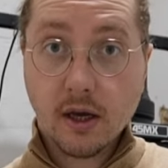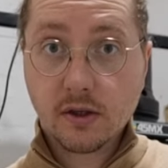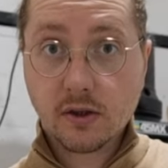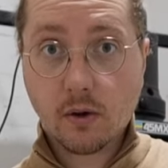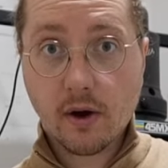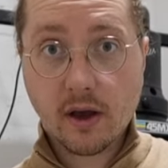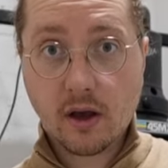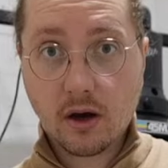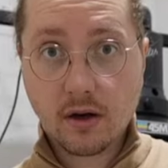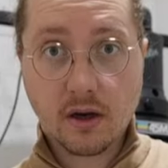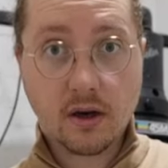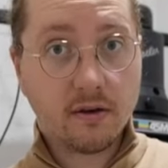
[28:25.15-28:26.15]
So I
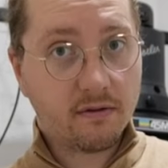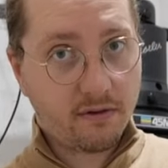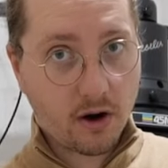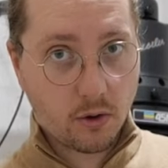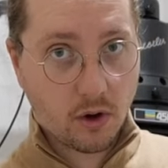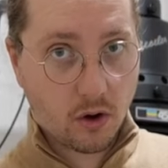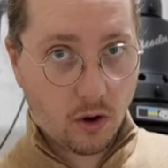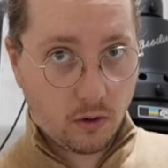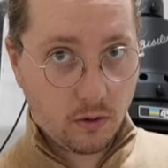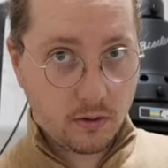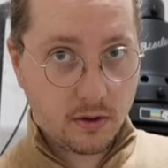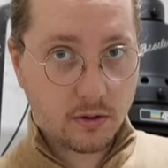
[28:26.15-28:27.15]
got a very
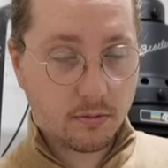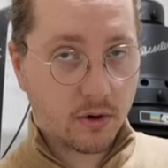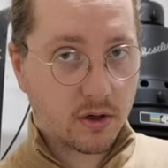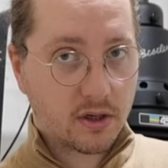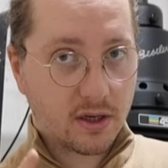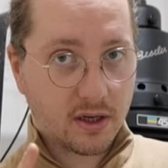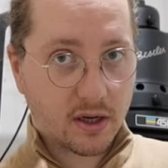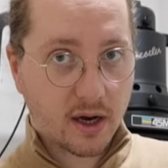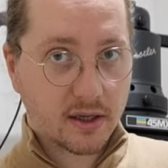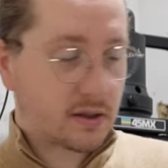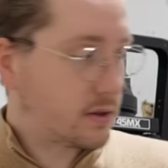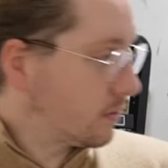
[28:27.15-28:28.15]
old but nice